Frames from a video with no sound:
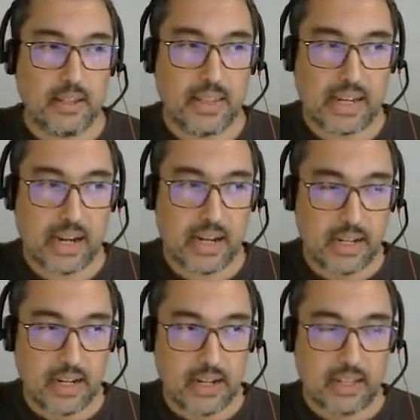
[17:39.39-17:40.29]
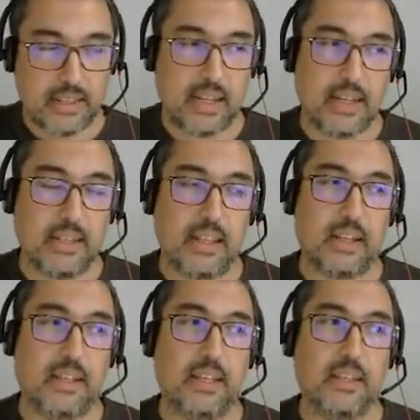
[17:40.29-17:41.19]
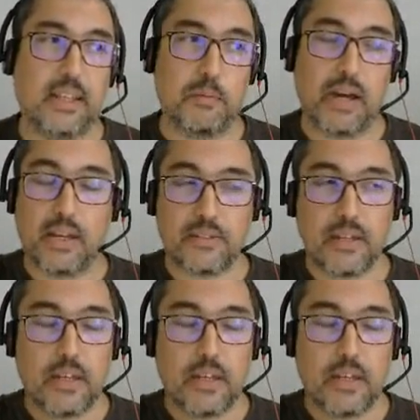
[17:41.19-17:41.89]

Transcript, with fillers: the kernel and the init device